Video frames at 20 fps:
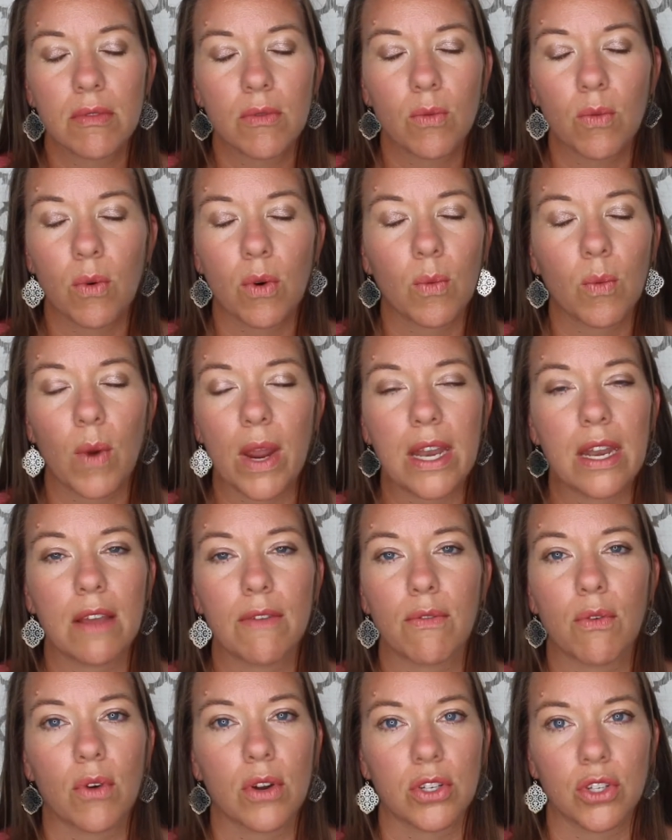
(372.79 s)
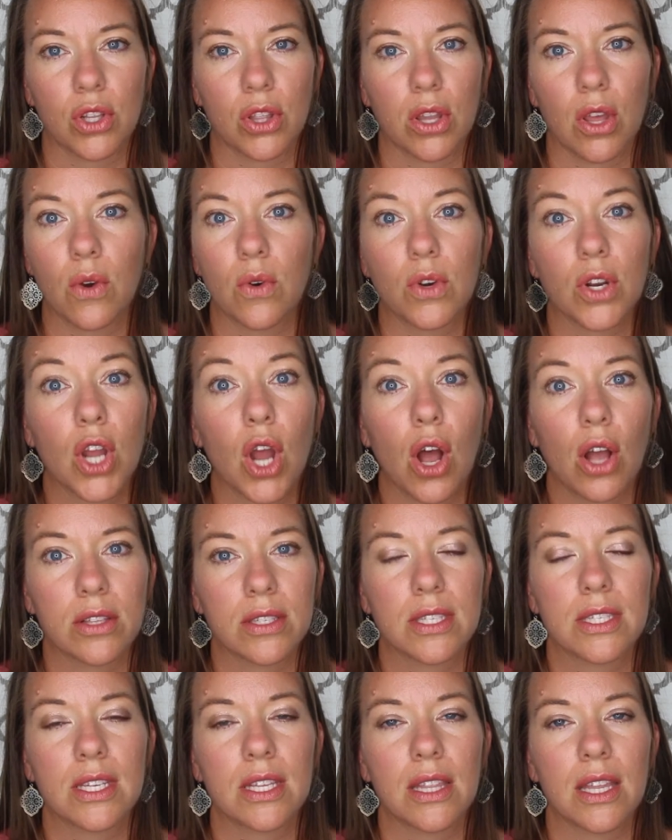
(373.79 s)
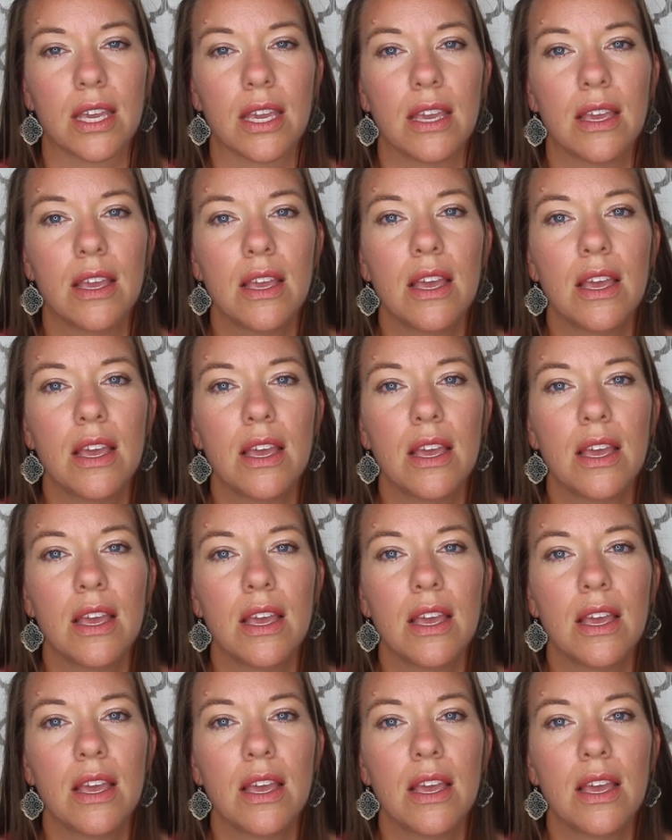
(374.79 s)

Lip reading: were waiting for it to load constantly.